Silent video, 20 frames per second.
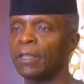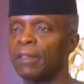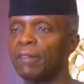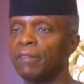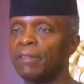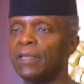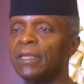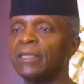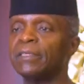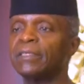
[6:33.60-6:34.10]

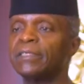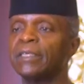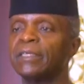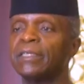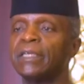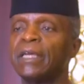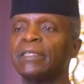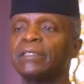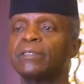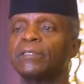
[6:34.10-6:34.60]
The
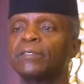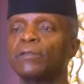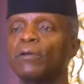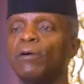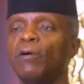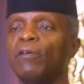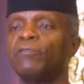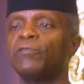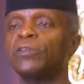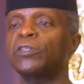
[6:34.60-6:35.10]
incidence
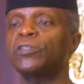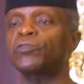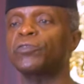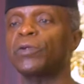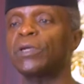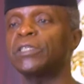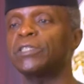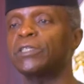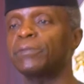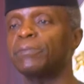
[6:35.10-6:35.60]
of
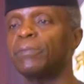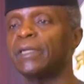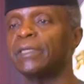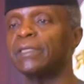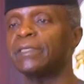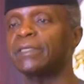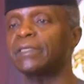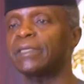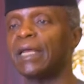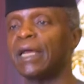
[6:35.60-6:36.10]

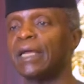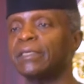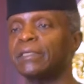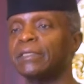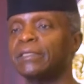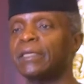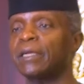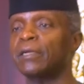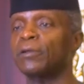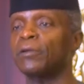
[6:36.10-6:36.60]
retrenchments
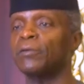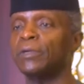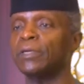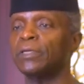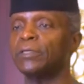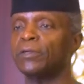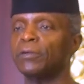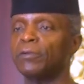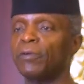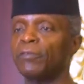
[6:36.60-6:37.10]
and
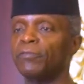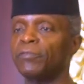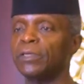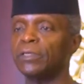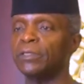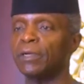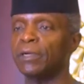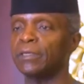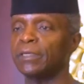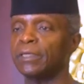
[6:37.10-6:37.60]
declaration of
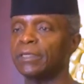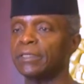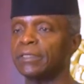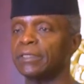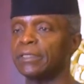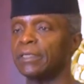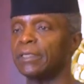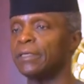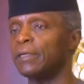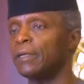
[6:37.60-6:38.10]

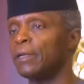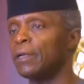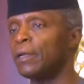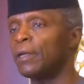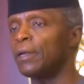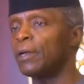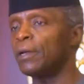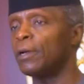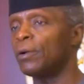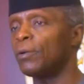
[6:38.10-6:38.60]
redundancy
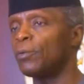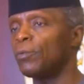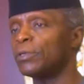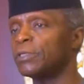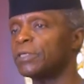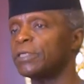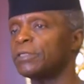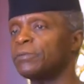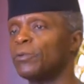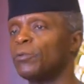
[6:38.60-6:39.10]

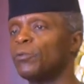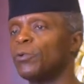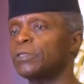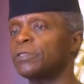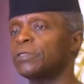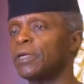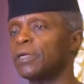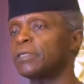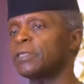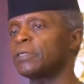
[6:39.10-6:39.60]
was,
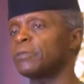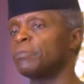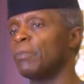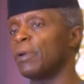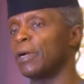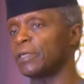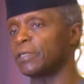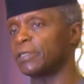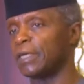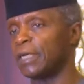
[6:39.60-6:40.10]
was not as
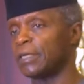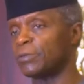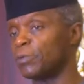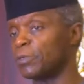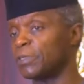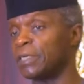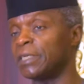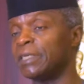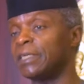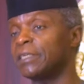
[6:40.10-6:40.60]
much as
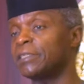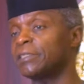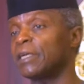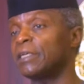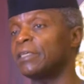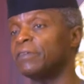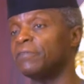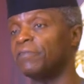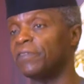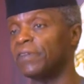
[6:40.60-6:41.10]
was
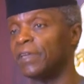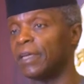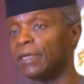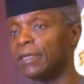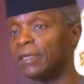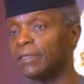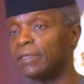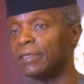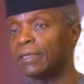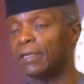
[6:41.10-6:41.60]
initially
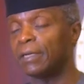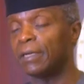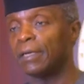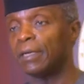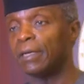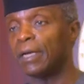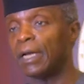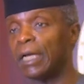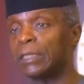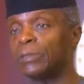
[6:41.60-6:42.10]
feared,
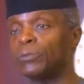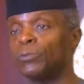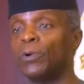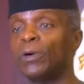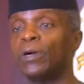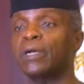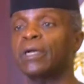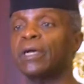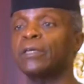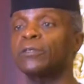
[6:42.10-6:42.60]
and
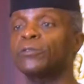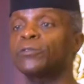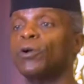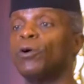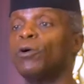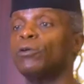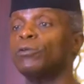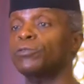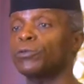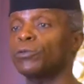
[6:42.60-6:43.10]
workers
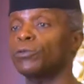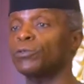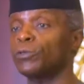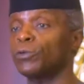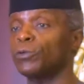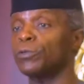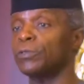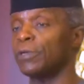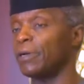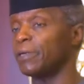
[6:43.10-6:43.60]
also
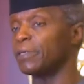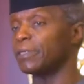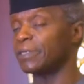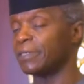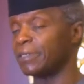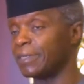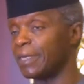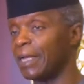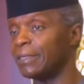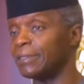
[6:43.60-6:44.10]
showed
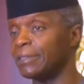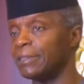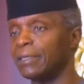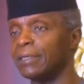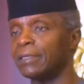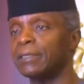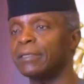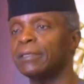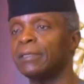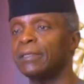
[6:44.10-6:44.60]

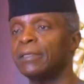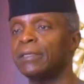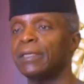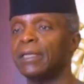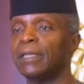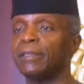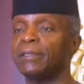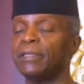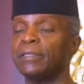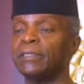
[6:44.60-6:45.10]
understanding
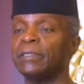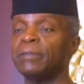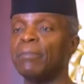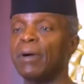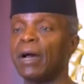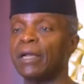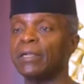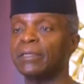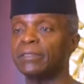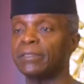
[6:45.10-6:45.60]
in the
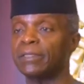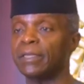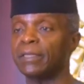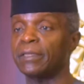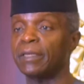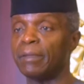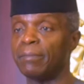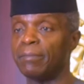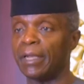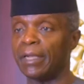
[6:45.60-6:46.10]
demands
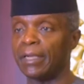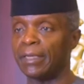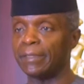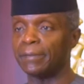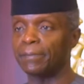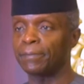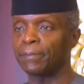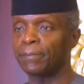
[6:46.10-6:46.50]
that they made.